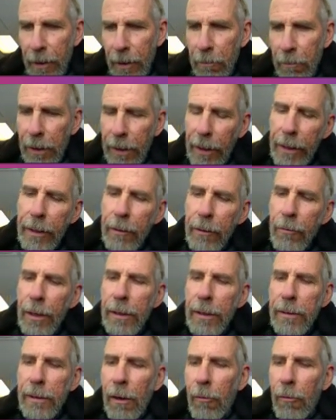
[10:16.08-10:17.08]
But
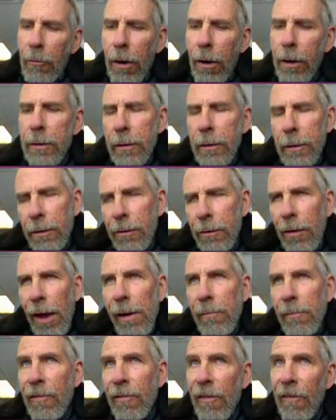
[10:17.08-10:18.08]
anyways, I wanted
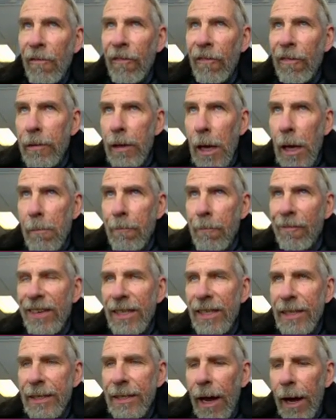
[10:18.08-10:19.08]
to
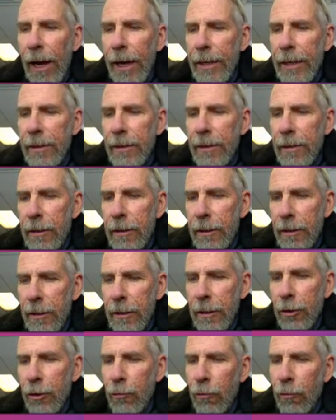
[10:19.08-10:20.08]
emphasize the
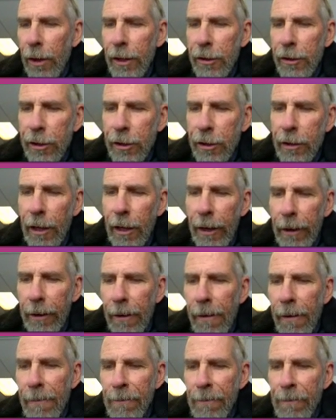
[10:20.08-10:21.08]
situation that
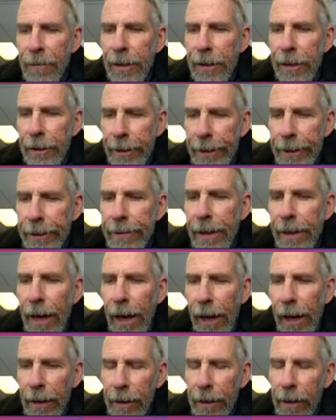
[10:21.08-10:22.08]
you need
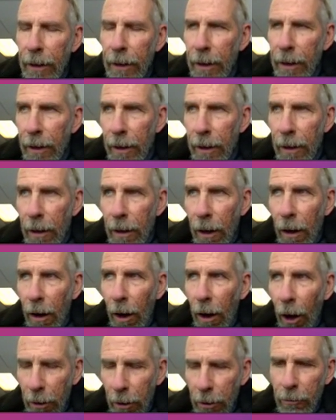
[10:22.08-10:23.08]
that
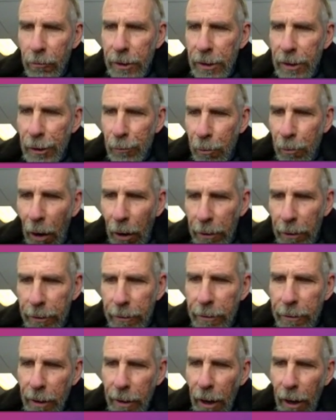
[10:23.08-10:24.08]

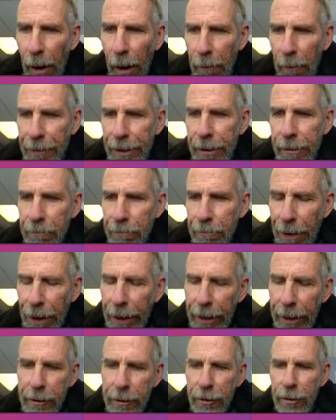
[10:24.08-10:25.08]
autoresponder, the opt-in
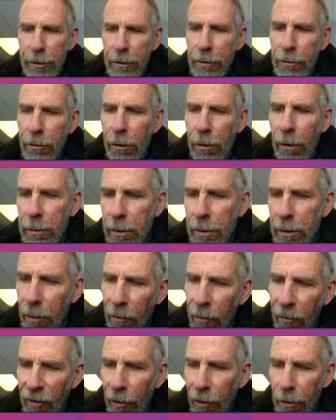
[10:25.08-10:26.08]
page, and so on and
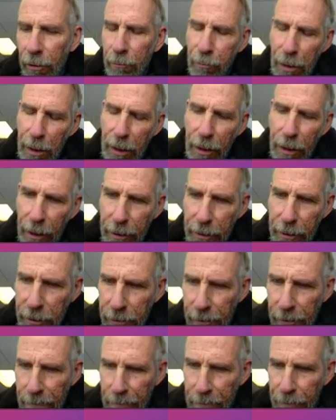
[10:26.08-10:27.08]
so forth, because
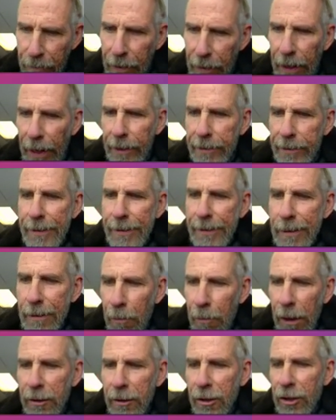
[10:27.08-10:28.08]
that's as
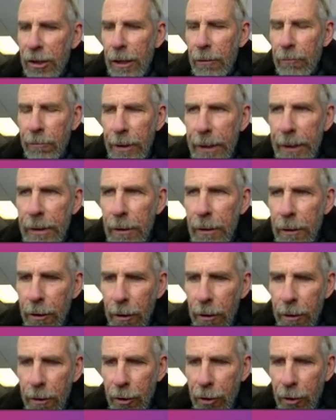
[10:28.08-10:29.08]
much a
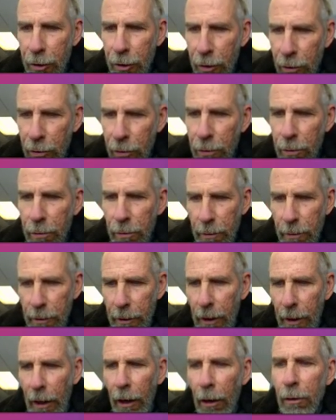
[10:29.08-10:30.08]
research tool
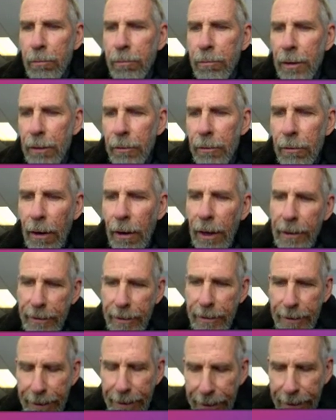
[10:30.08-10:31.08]
to help you as
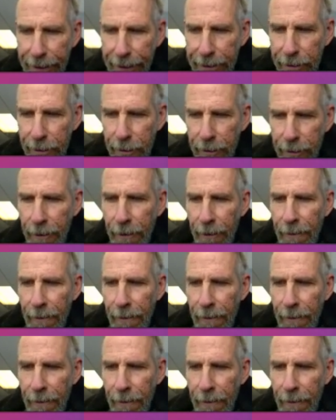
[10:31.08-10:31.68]
it is